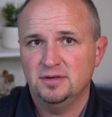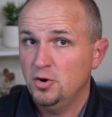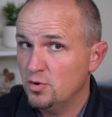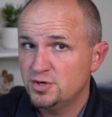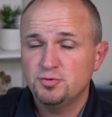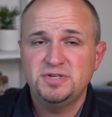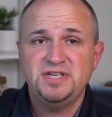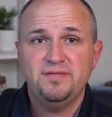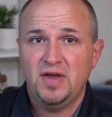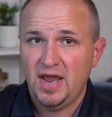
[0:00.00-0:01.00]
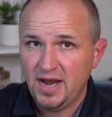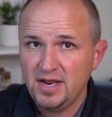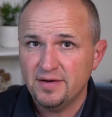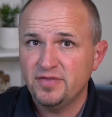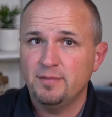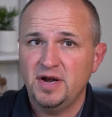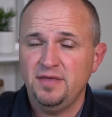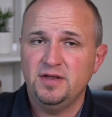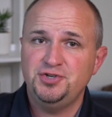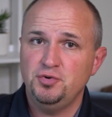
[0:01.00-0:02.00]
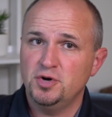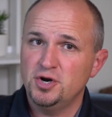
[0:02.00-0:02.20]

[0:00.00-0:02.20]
In order to receive any of the money that you